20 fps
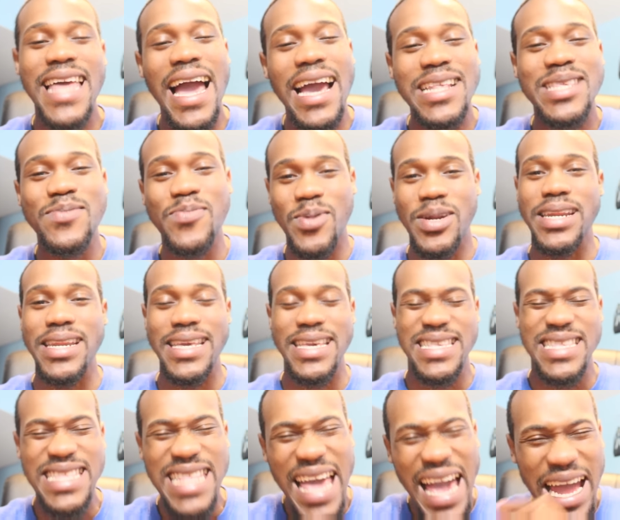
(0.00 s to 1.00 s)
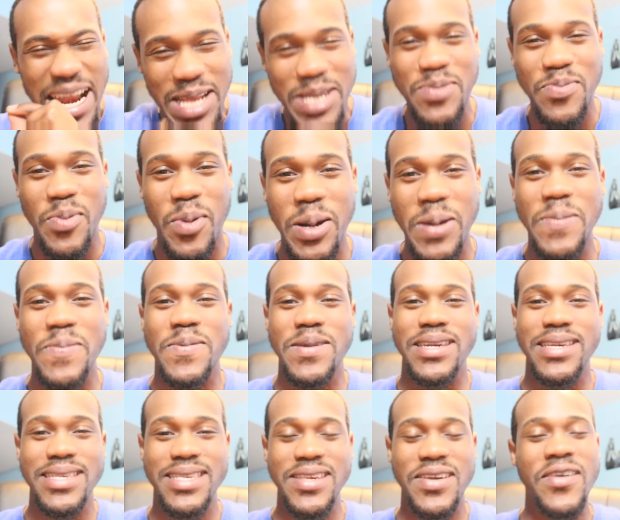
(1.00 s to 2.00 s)
That's what it is. That is One
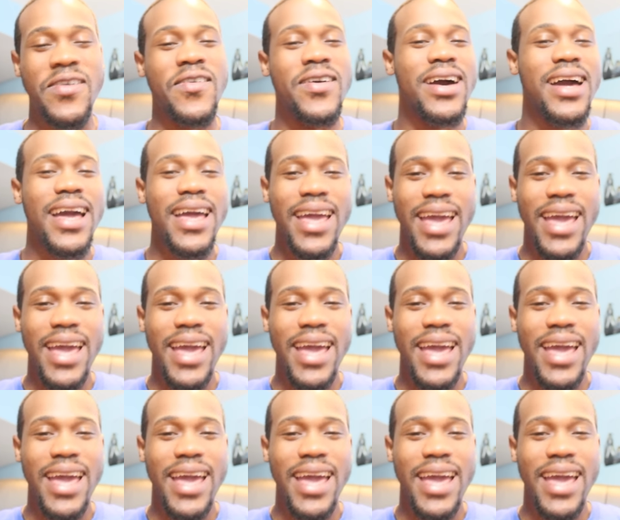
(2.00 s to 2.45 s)
Piece, yo.